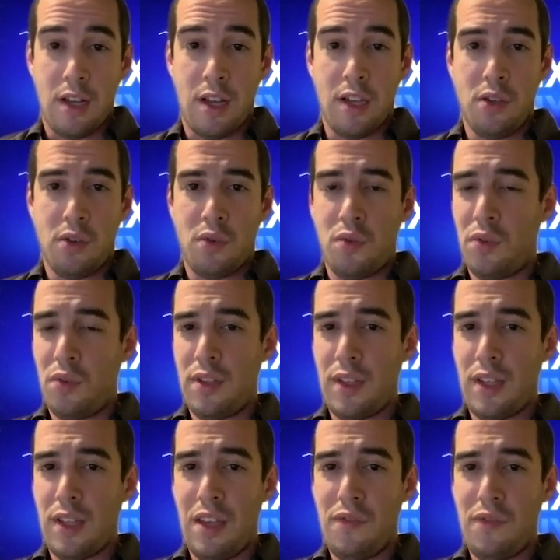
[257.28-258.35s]
You could
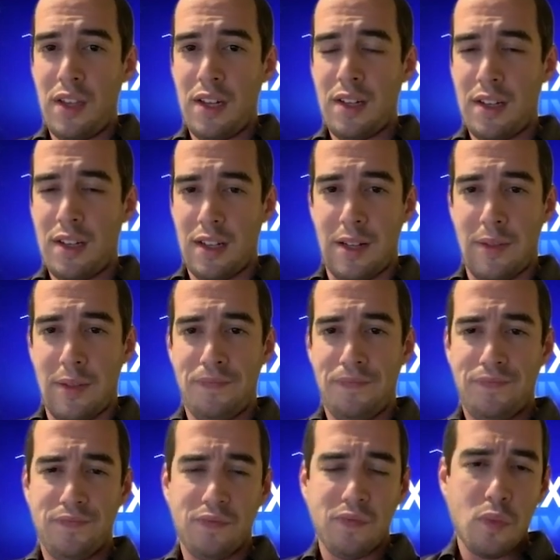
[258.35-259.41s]
even
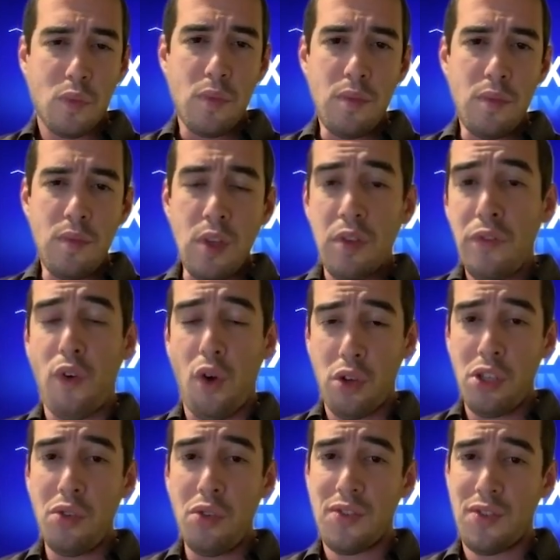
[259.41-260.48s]

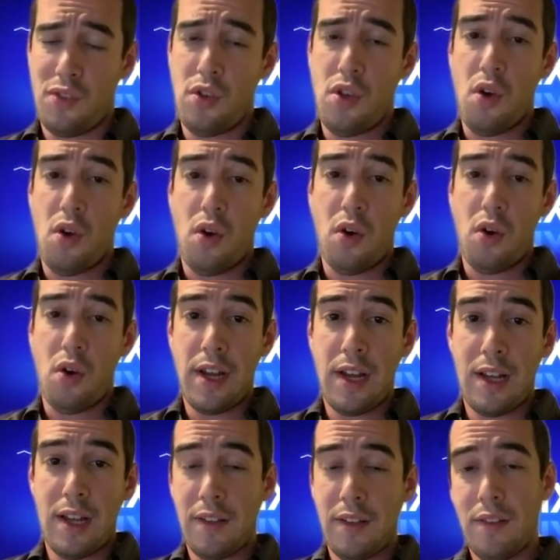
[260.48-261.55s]
focus
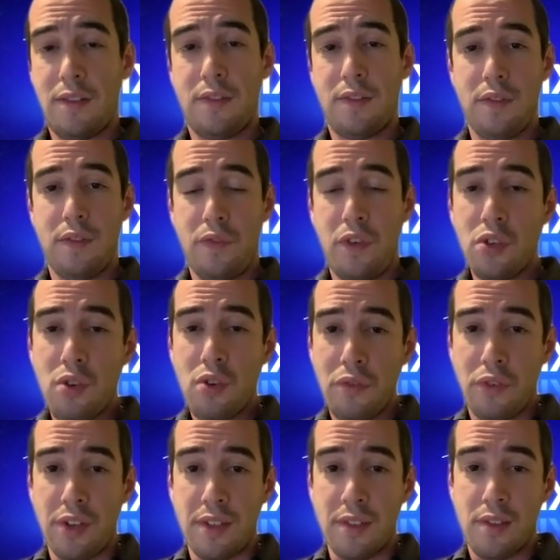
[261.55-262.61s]
on video
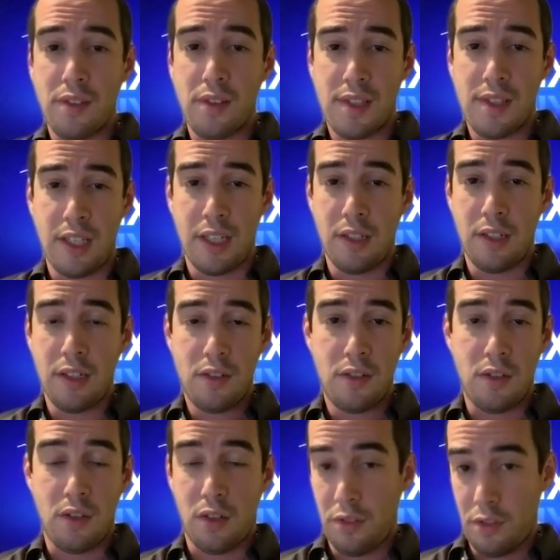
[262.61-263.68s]
conferencing
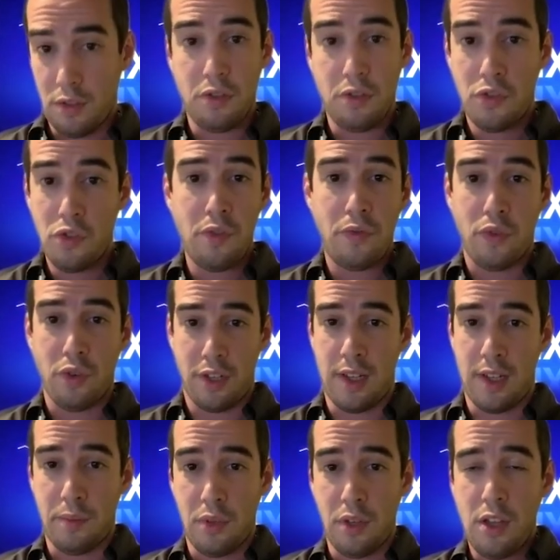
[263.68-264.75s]
on Zoom, for
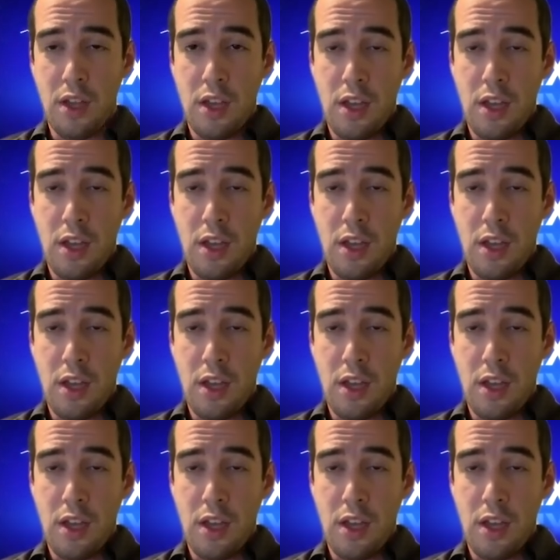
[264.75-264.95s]
example.